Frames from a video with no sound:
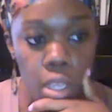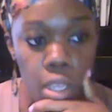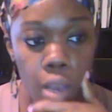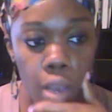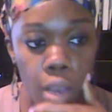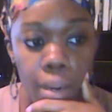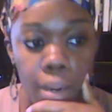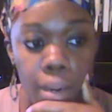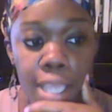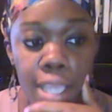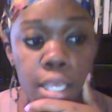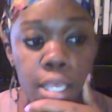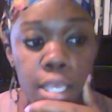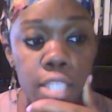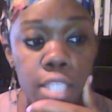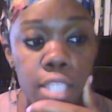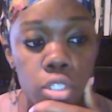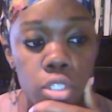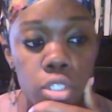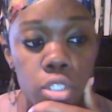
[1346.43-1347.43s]
All right,
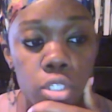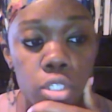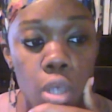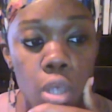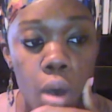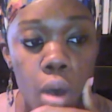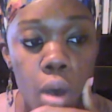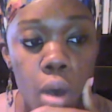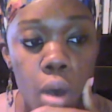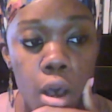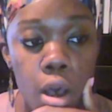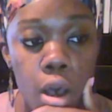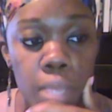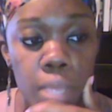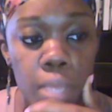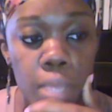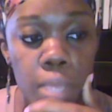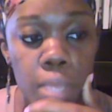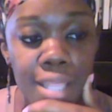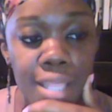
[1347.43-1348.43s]
and so
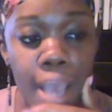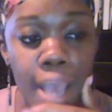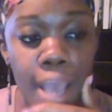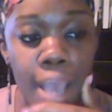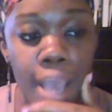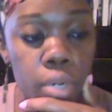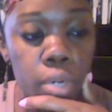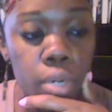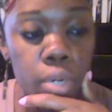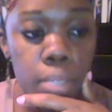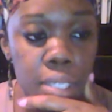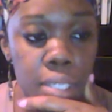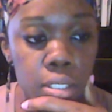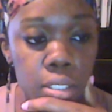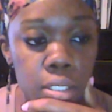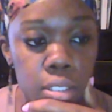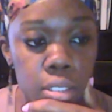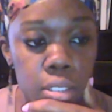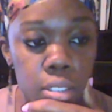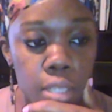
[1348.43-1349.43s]
that pretty
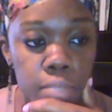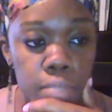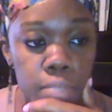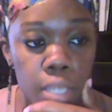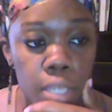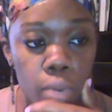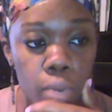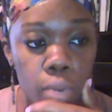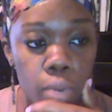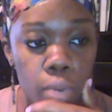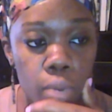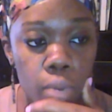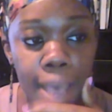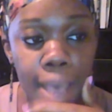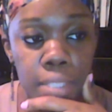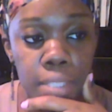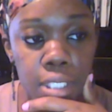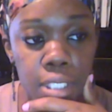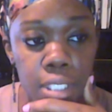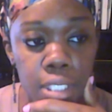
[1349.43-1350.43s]
much sums up what
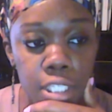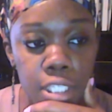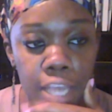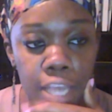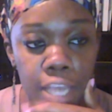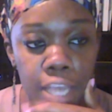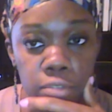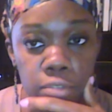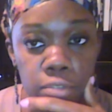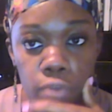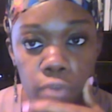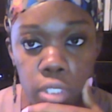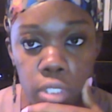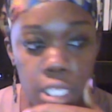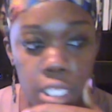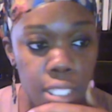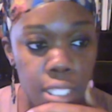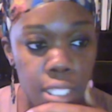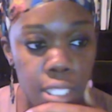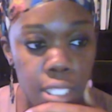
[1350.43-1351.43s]
happens in chapter
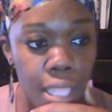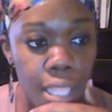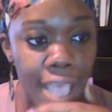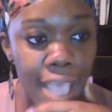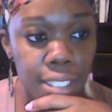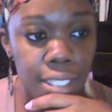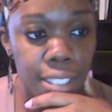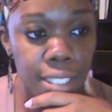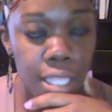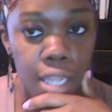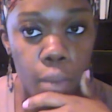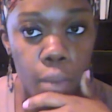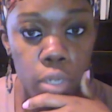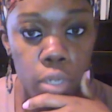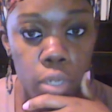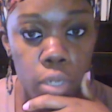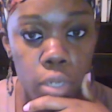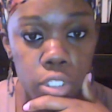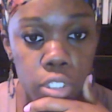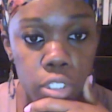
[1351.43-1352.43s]
14. The last thing that I
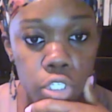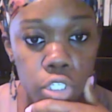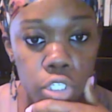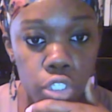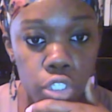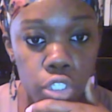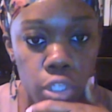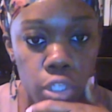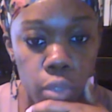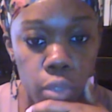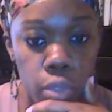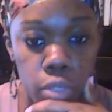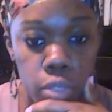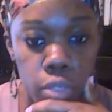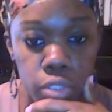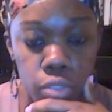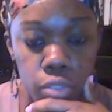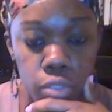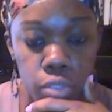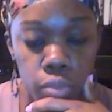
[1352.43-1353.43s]
wanted to show you
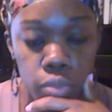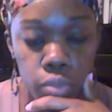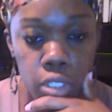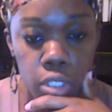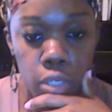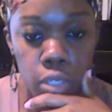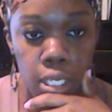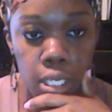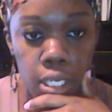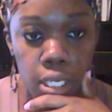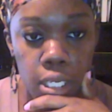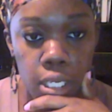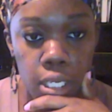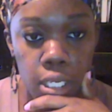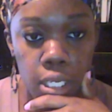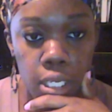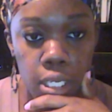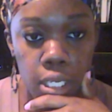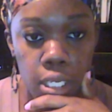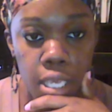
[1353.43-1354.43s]
just really
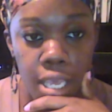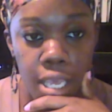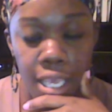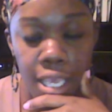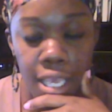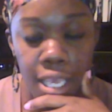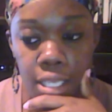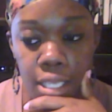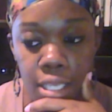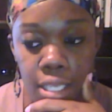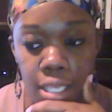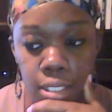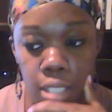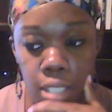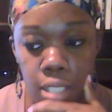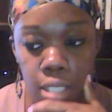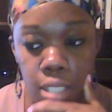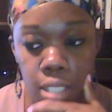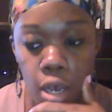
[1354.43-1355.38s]
quickly is